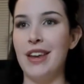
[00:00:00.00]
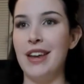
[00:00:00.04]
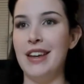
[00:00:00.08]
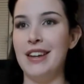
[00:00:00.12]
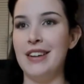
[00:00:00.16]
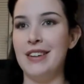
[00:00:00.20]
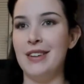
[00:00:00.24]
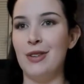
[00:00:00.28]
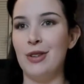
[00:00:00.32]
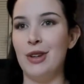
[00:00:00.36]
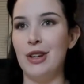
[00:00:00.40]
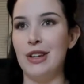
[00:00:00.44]

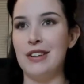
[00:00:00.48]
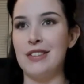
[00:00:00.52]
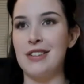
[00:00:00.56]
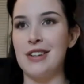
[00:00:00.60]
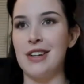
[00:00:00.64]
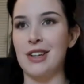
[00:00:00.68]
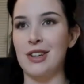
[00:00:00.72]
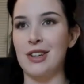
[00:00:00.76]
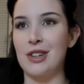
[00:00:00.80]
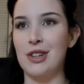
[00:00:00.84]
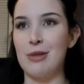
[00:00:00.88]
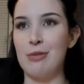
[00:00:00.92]
in
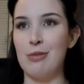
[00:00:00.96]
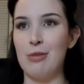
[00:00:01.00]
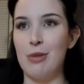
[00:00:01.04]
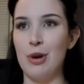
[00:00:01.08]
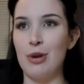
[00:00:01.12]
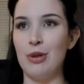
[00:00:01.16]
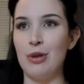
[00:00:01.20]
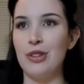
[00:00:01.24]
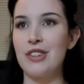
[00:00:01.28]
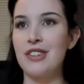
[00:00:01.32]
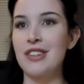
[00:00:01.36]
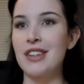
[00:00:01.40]
seduction
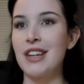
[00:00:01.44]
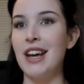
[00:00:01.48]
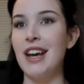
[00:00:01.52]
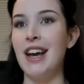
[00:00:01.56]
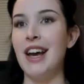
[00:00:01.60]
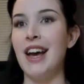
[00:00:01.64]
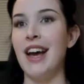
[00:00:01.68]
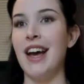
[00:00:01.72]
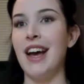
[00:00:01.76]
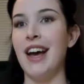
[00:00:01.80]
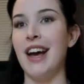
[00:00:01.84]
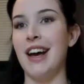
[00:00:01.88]
modes,
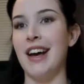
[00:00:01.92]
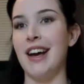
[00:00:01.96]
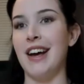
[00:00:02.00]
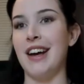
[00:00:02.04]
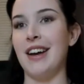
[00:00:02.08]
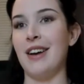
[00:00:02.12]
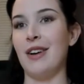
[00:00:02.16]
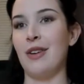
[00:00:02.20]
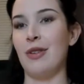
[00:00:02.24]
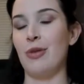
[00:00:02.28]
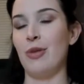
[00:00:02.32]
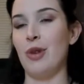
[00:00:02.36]

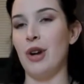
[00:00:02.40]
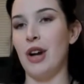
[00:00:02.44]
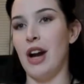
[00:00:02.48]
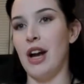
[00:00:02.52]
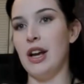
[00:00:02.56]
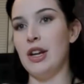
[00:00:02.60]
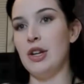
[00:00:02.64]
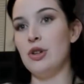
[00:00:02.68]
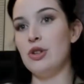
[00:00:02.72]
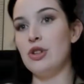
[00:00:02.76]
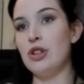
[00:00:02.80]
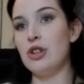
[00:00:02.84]
where
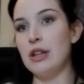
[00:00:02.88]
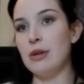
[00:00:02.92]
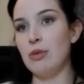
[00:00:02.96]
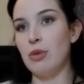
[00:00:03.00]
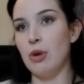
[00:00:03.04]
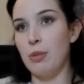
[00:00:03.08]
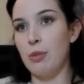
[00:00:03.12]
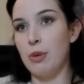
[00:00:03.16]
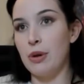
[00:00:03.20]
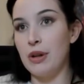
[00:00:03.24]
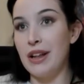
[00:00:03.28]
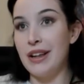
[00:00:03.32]
I usually
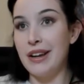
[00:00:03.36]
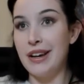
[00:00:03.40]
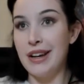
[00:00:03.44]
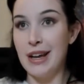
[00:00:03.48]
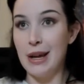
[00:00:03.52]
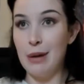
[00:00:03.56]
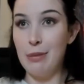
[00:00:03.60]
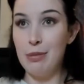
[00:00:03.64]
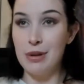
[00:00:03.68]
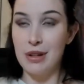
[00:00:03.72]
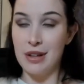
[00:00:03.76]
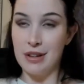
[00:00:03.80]
will pull out a
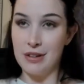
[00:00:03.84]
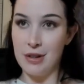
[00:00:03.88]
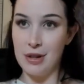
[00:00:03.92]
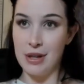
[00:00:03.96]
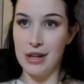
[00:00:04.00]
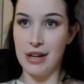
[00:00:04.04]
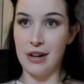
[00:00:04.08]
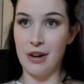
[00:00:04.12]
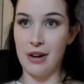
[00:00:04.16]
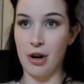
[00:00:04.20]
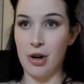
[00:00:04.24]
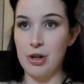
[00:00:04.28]
hip because you
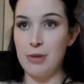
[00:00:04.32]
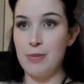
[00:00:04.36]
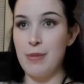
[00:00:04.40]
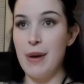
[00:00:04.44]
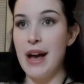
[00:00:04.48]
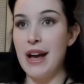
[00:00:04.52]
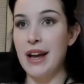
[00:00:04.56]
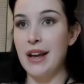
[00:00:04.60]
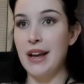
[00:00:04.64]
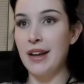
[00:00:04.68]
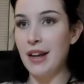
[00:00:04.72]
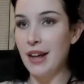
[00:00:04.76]
get an arch
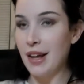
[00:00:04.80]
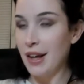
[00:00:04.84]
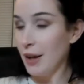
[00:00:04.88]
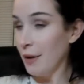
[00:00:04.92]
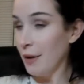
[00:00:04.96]
back,